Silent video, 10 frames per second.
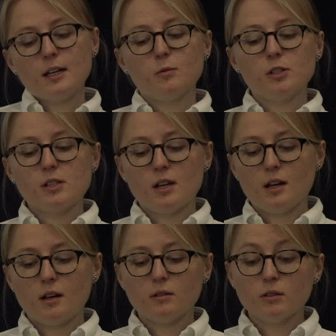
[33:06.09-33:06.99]
It was
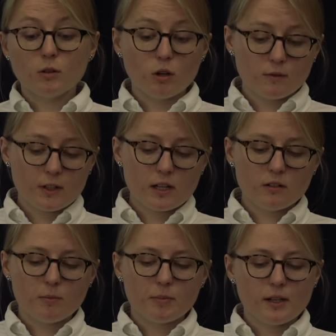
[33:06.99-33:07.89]
lots of
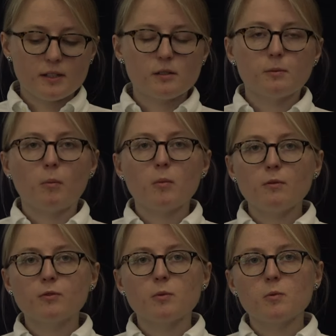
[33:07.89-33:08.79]
artillery pieces were
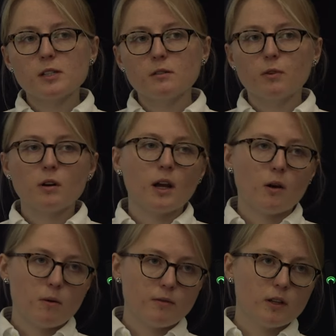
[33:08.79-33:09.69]
moved from the Western Front.
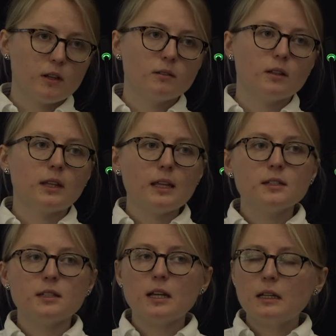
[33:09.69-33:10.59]
However, the
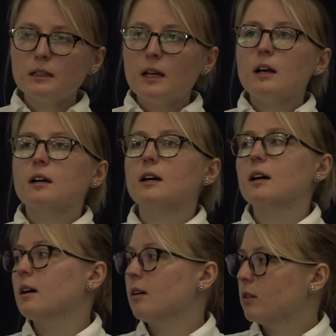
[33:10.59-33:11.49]
density
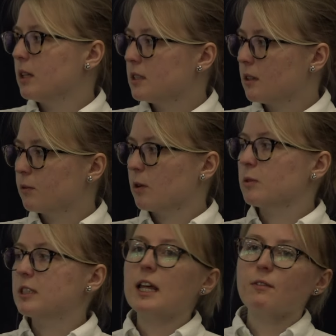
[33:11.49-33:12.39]
on the Eastern Front
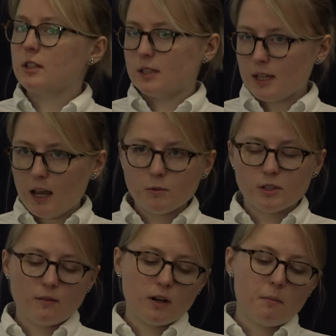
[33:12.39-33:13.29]
was never the same,
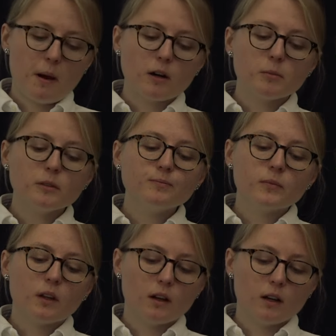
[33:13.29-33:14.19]
was never comparable
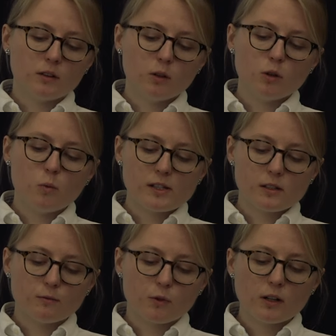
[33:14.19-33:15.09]
to the
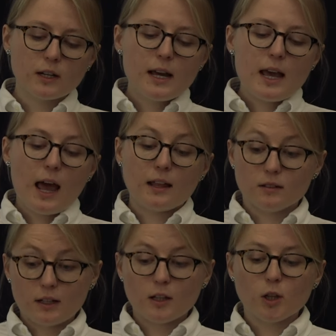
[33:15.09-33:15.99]
Western Front.
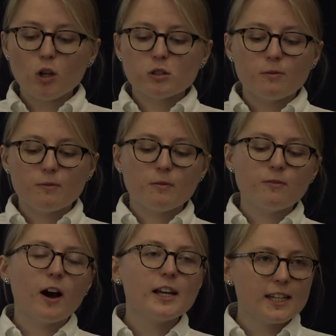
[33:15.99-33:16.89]
And kind of lots of
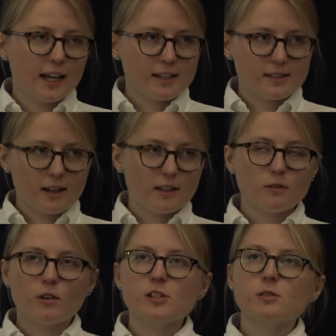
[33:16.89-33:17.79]
fighting, as kind of
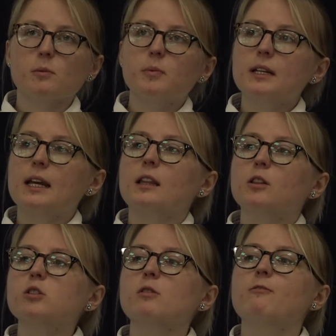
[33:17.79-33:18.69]
the Russians were putting it,
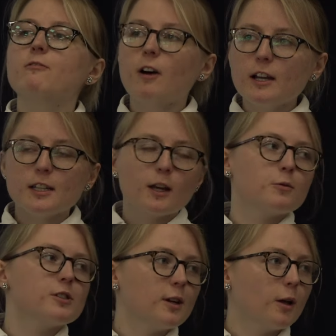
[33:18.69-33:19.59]
lots of fighting
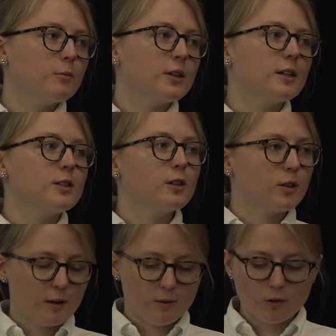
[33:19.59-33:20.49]
was done by the
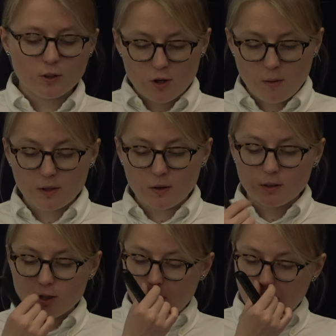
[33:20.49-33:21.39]
artillery on the
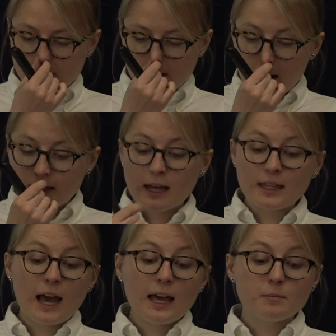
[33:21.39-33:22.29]
German side. And
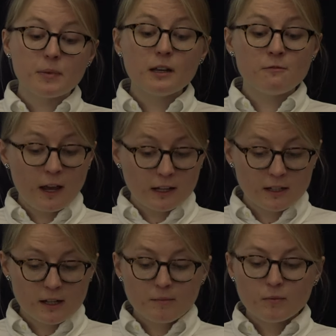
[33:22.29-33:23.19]
they had a big effect
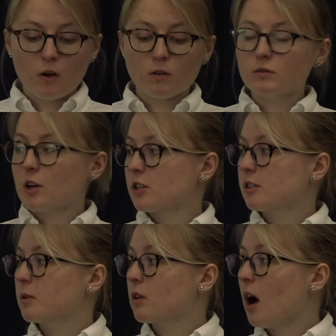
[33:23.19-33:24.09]
on
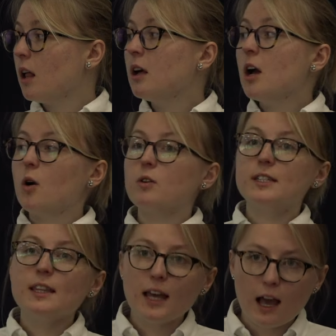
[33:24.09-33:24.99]
Russians' morale, who
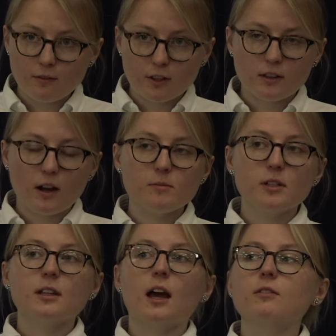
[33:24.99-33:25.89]
didn't have
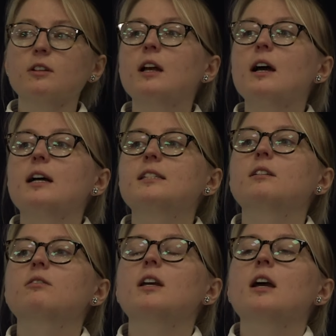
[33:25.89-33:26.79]

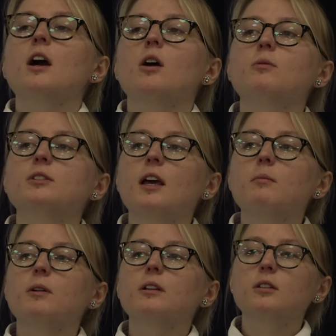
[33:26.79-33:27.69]
artillery, who was
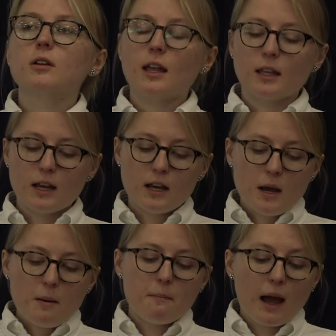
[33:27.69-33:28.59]
able to kind of
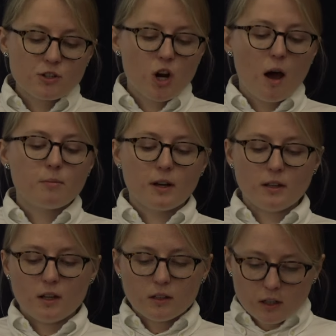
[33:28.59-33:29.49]
match up kind
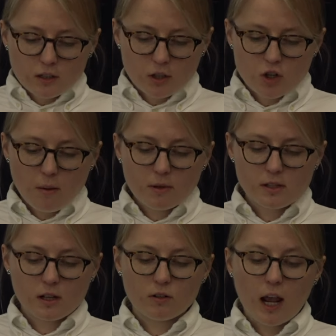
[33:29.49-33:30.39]
of the German
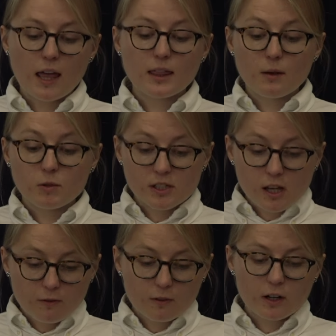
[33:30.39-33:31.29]
artillery, and they were
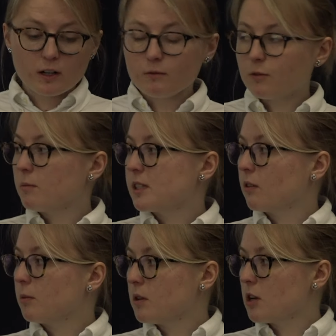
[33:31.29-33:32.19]
suffering from
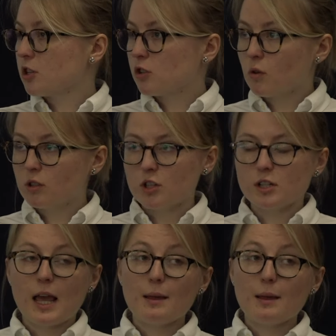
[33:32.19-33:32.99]
several munition shortages.